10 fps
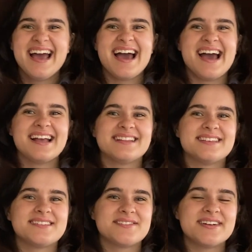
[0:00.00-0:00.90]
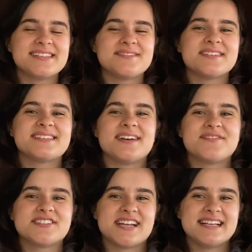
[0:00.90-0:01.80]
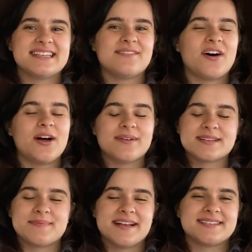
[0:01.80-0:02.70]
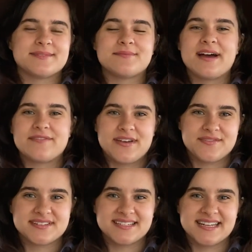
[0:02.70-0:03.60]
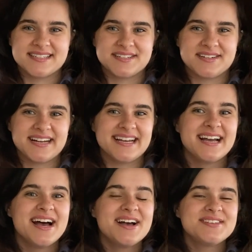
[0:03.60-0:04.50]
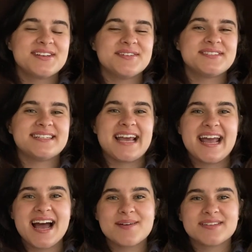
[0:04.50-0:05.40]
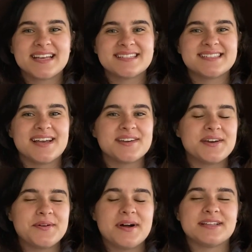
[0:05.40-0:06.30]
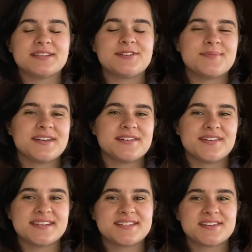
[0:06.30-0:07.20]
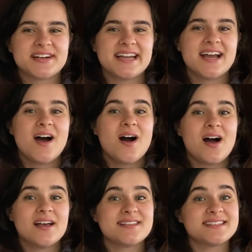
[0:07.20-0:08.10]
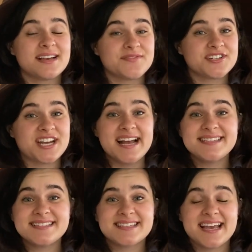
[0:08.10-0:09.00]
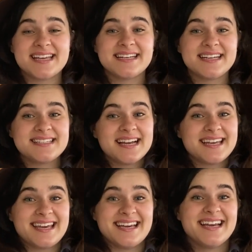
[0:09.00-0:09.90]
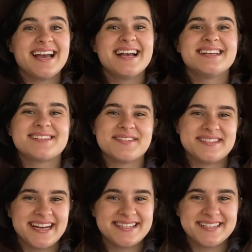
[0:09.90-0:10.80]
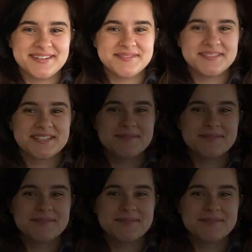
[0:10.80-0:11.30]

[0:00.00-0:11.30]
and the stories of the suffragettes have always been some of my favorites in history. So today I would like to tell you a little bit of history on the suffragettes in Kentucky. So stay tuned.